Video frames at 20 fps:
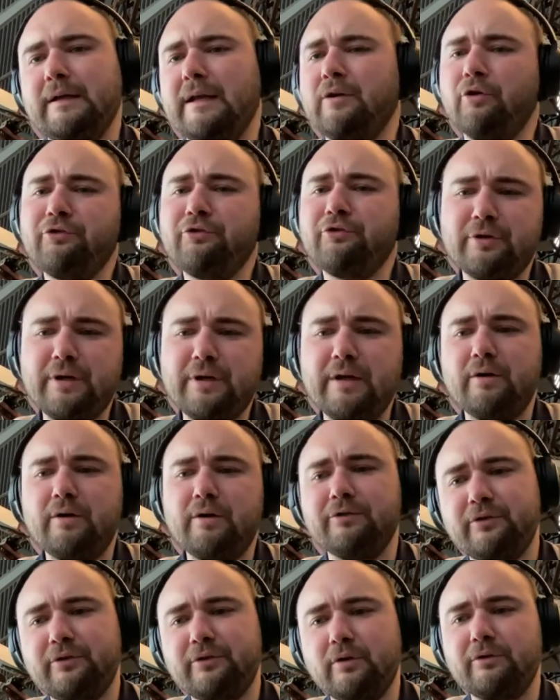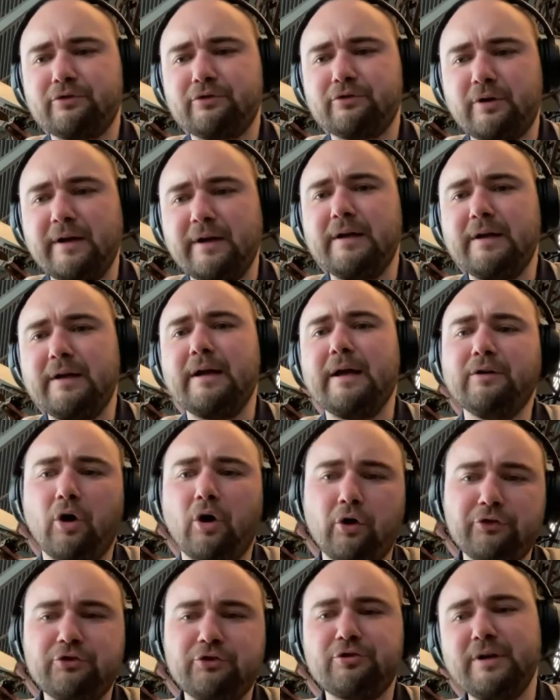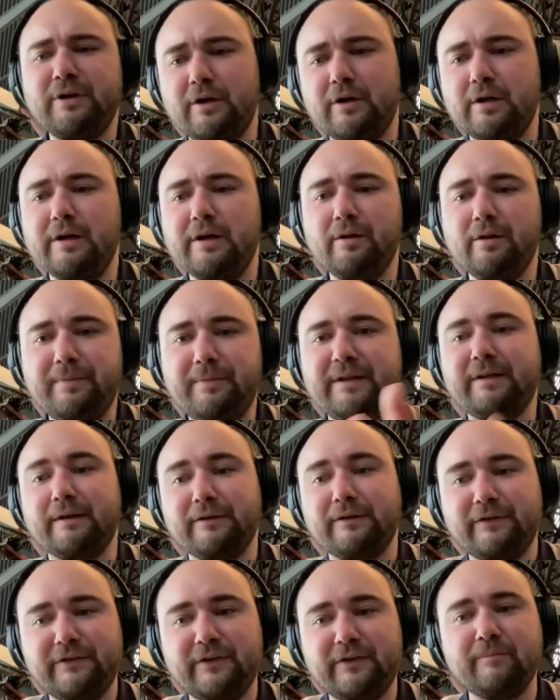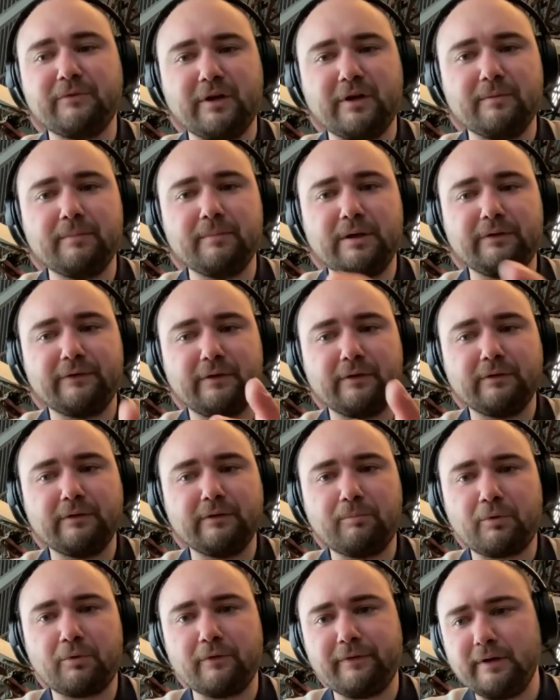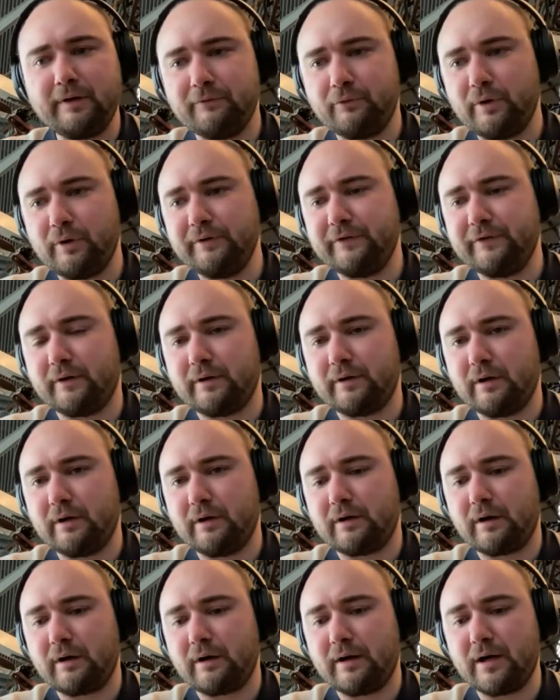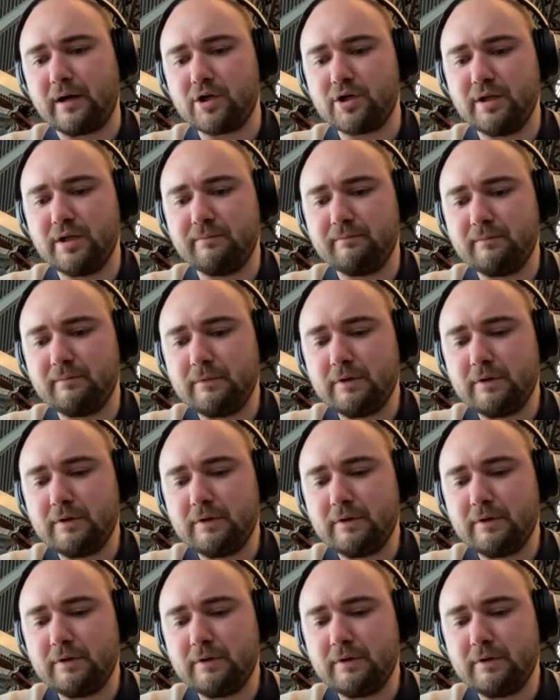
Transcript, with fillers: and Austria, Aus Australia and Austria a little bit at the same time because the, the profile of wines are, are, are actually